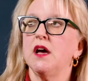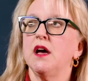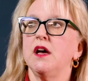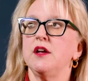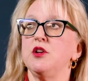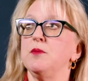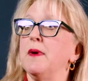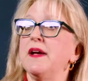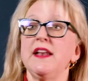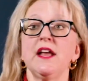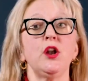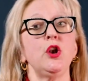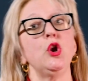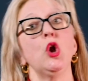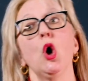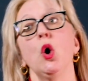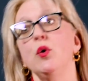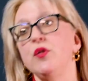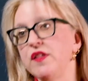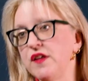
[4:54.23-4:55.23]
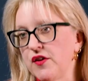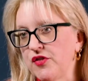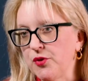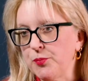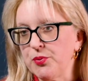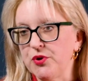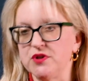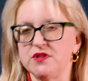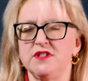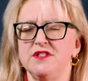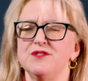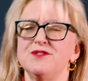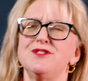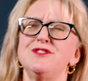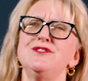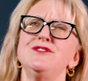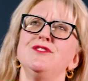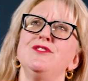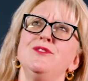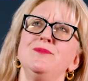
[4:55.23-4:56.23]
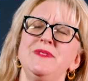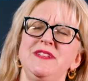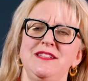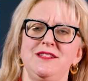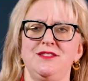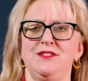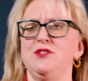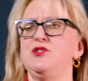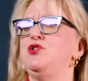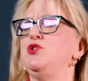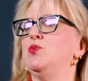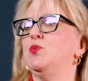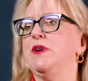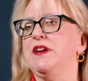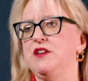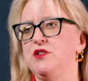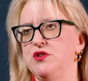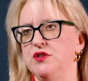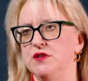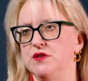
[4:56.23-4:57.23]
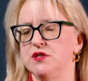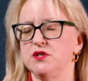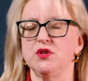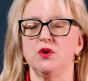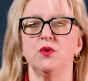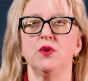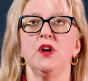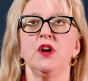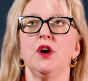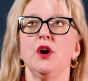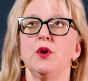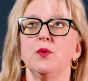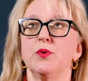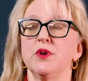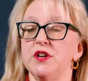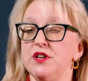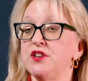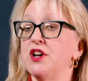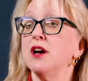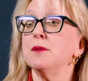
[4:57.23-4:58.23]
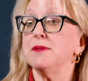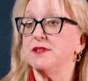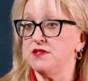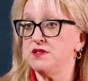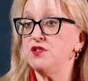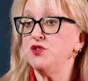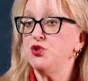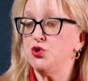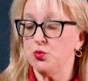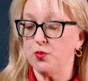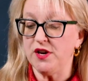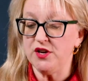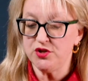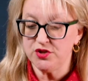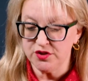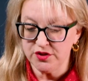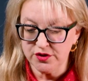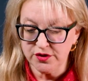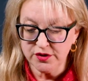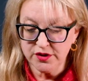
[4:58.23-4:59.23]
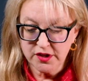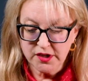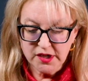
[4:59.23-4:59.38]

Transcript: You might not know the other person. There's so many situations. So we're going to talk about situational